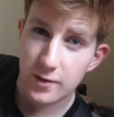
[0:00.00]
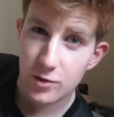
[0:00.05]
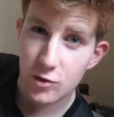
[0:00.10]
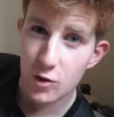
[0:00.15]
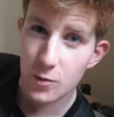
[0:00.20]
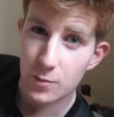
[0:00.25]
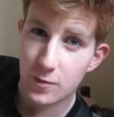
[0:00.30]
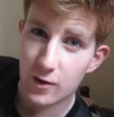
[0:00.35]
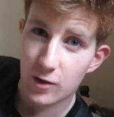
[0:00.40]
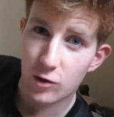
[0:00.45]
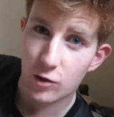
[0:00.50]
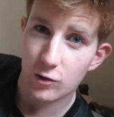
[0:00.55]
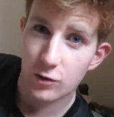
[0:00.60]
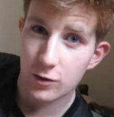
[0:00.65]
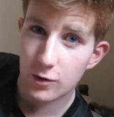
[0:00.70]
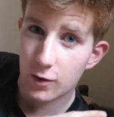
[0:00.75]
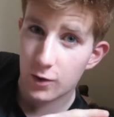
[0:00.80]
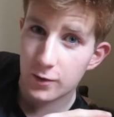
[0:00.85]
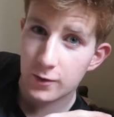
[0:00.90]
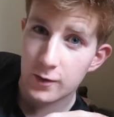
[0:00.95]
Gym session
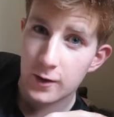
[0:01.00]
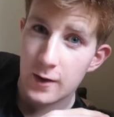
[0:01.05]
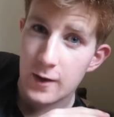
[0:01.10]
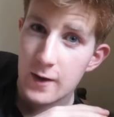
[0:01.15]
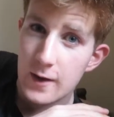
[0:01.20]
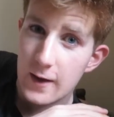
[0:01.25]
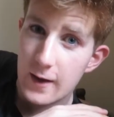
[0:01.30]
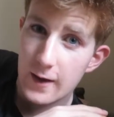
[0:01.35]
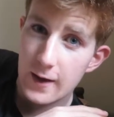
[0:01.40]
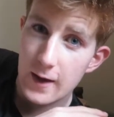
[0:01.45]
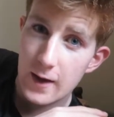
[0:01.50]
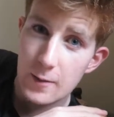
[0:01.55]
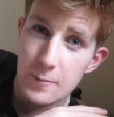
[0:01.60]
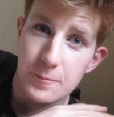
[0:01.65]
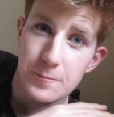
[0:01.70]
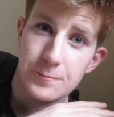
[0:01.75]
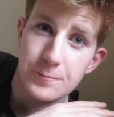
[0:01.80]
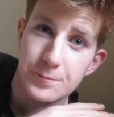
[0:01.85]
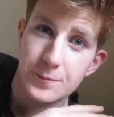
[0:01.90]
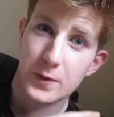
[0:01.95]
done.
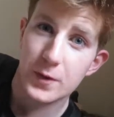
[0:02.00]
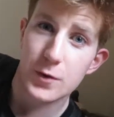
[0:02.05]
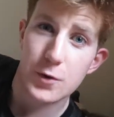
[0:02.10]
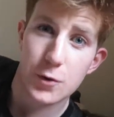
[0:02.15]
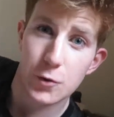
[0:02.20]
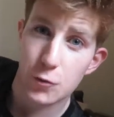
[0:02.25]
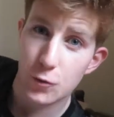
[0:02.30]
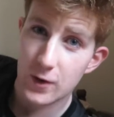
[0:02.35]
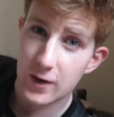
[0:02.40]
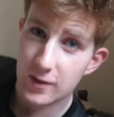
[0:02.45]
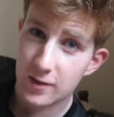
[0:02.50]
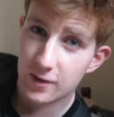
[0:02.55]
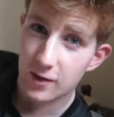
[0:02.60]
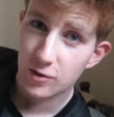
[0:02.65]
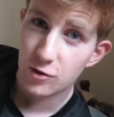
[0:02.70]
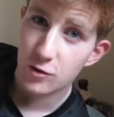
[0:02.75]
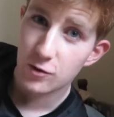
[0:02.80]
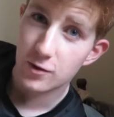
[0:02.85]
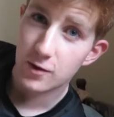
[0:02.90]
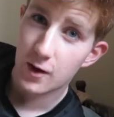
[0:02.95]
Another great
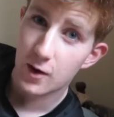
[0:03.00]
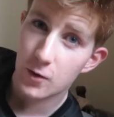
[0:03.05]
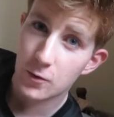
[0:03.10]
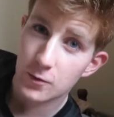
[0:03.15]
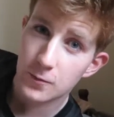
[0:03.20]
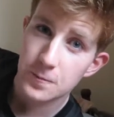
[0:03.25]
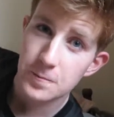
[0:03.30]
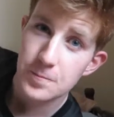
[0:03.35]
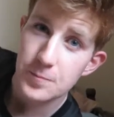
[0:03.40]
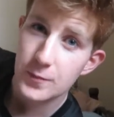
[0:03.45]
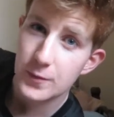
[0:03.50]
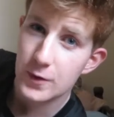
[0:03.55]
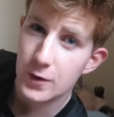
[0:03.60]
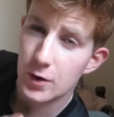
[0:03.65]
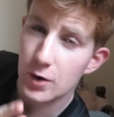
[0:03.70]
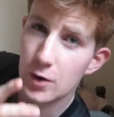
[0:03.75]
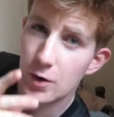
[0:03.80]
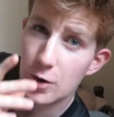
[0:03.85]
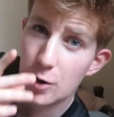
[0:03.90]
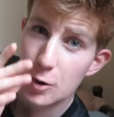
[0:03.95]
session down,
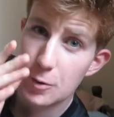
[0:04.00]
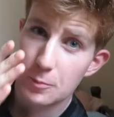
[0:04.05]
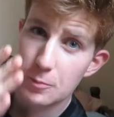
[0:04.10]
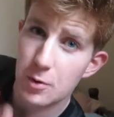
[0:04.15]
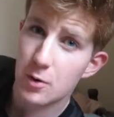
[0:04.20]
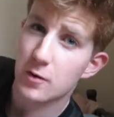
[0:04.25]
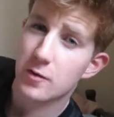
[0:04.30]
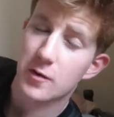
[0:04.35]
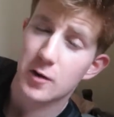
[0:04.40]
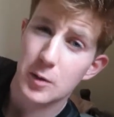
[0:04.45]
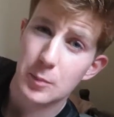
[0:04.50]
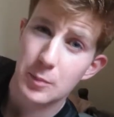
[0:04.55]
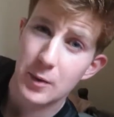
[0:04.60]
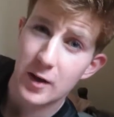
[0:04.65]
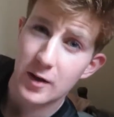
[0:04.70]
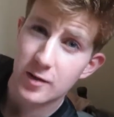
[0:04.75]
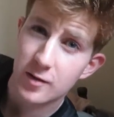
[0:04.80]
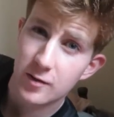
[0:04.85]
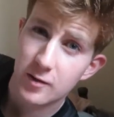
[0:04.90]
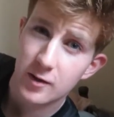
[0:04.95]
another personal
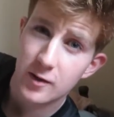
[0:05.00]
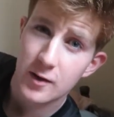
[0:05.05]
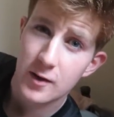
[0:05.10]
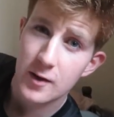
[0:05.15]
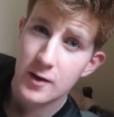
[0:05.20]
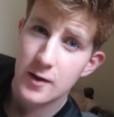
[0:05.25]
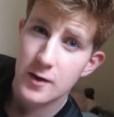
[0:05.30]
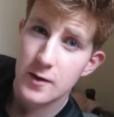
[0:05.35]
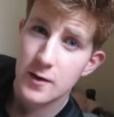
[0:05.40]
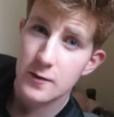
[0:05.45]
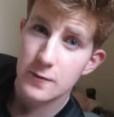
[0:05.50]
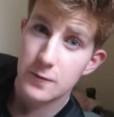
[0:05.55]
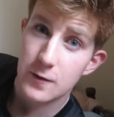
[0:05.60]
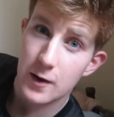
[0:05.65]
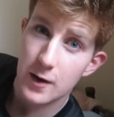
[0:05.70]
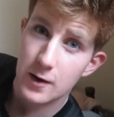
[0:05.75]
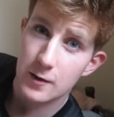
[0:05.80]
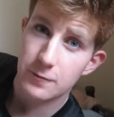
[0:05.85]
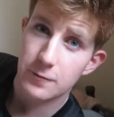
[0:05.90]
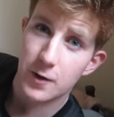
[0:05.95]
best.
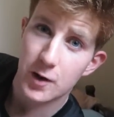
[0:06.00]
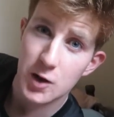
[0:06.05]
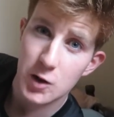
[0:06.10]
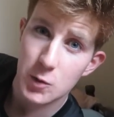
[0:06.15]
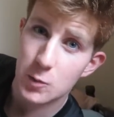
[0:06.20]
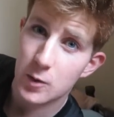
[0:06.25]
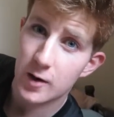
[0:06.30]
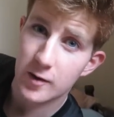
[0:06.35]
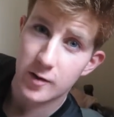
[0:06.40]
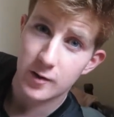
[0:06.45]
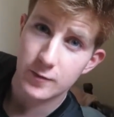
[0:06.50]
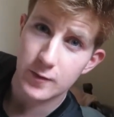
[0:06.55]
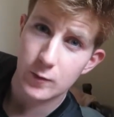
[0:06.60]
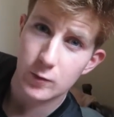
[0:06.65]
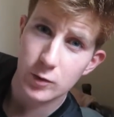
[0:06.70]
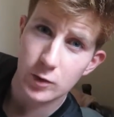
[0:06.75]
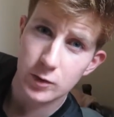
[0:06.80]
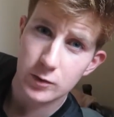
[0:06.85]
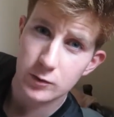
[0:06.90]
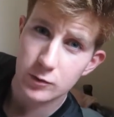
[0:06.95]
Volume wise, I've
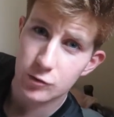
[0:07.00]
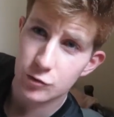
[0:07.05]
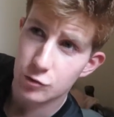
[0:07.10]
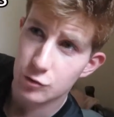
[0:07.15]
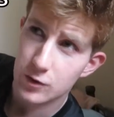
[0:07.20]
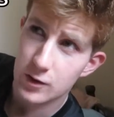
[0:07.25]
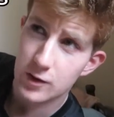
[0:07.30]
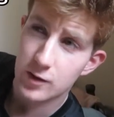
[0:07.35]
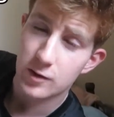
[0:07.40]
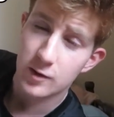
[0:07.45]
never done 3